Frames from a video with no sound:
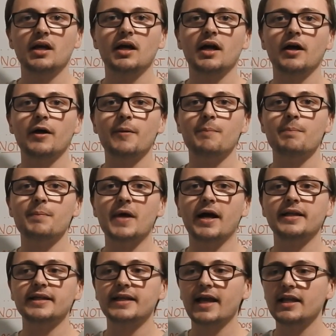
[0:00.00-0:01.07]

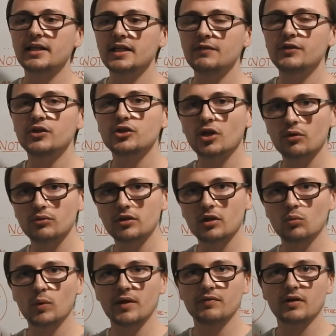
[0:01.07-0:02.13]
And again, if you don't
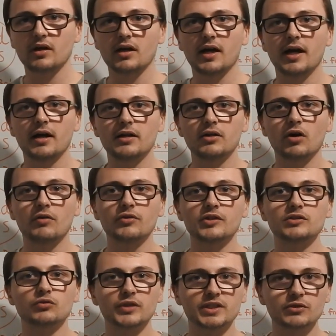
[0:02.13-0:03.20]
know whether an offer
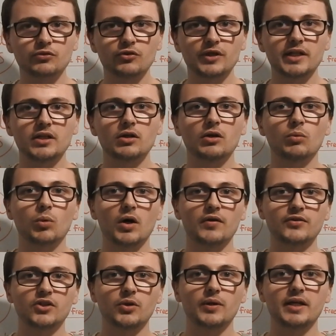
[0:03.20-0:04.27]
is risk-free or
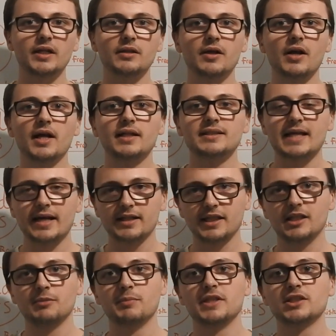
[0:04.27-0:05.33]
worth doing, tag the
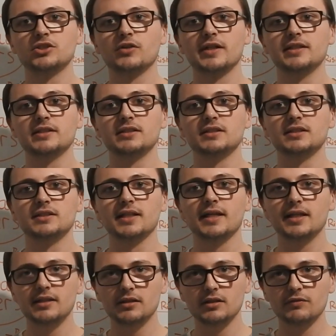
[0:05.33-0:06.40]
administrators
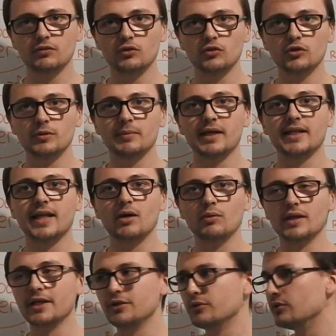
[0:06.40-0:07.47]
in the forum and they'll
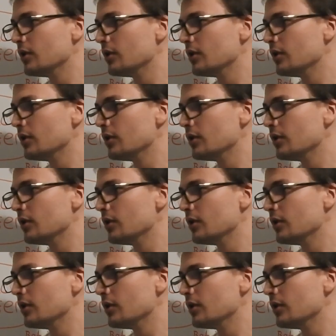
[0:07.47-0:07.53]
let you